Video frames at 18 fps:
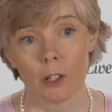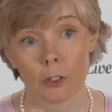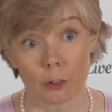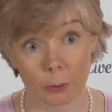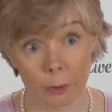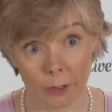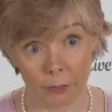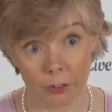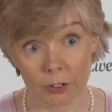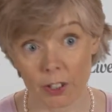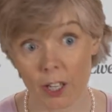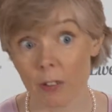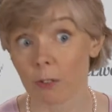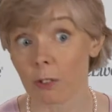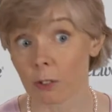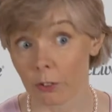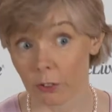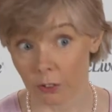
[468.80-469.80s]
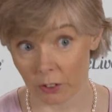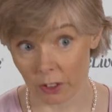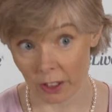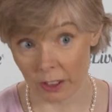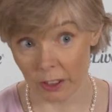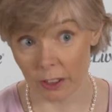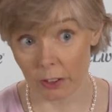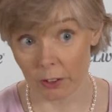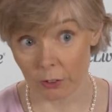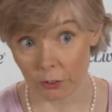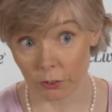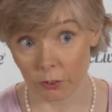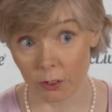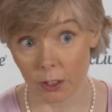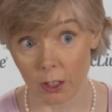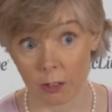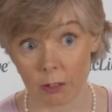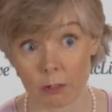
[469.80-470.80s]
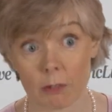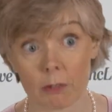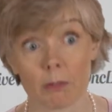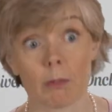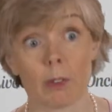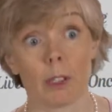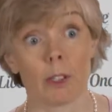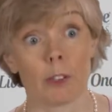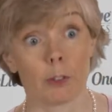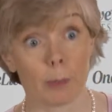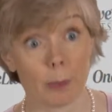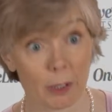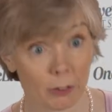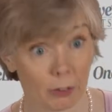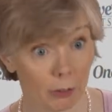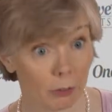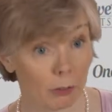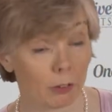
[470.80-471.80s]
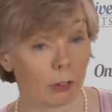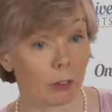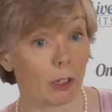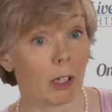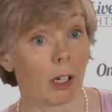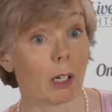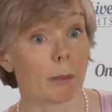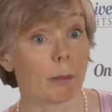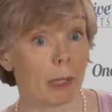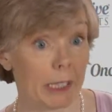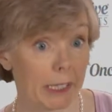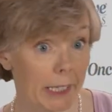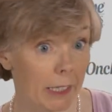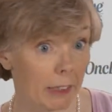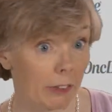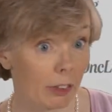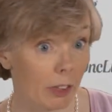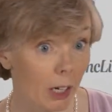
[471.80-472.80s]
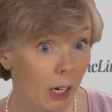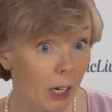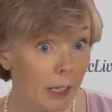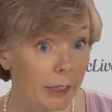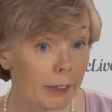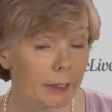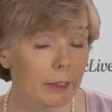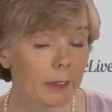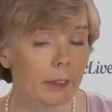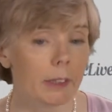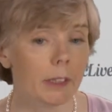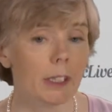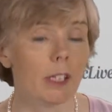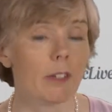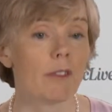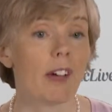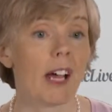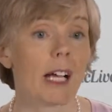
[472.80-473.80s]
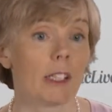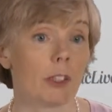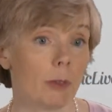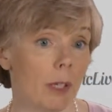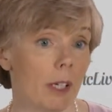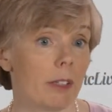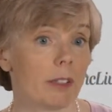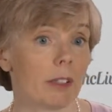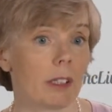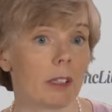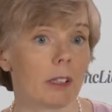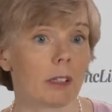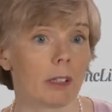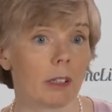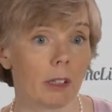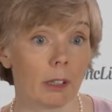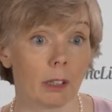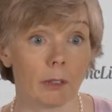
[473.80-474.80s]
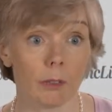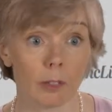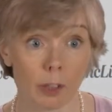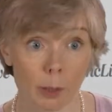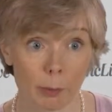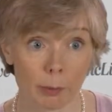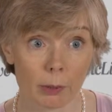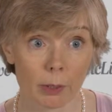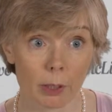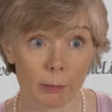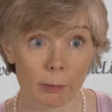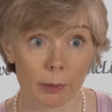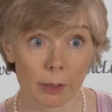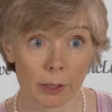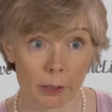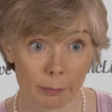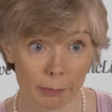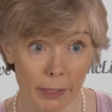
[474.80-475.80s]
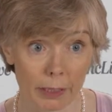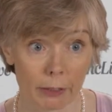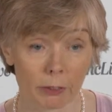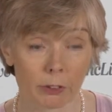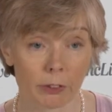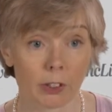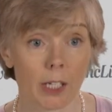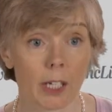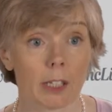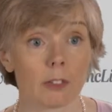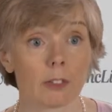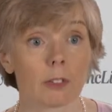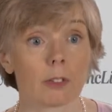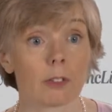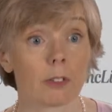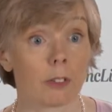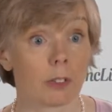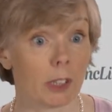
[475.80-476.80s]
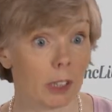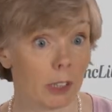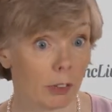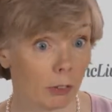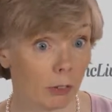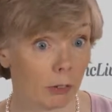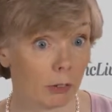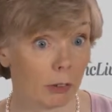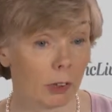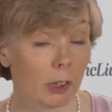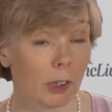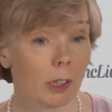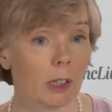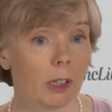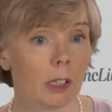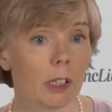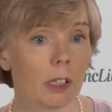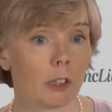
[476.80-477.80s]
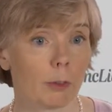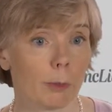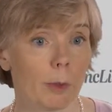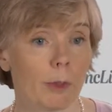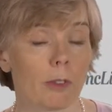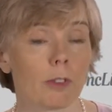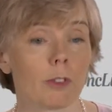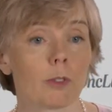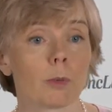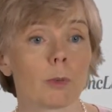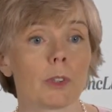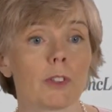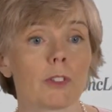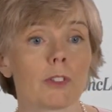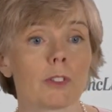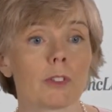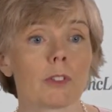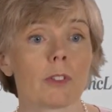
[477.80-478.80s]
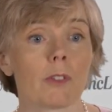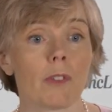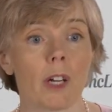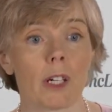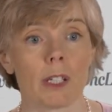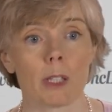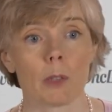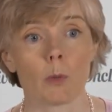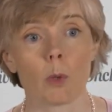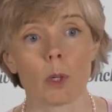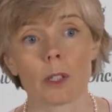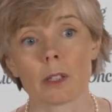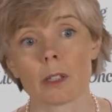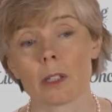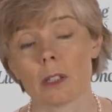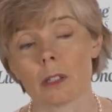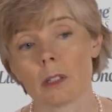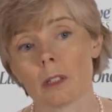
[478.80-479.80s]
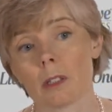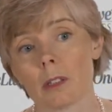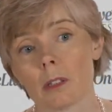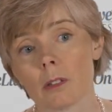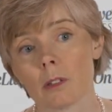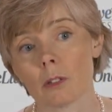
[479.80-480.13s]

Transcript: So we have several studies that are uh, sponsored uh, by the NCI evaluating uh, veliparib in pancreas cancer. So the initial experience was defining what the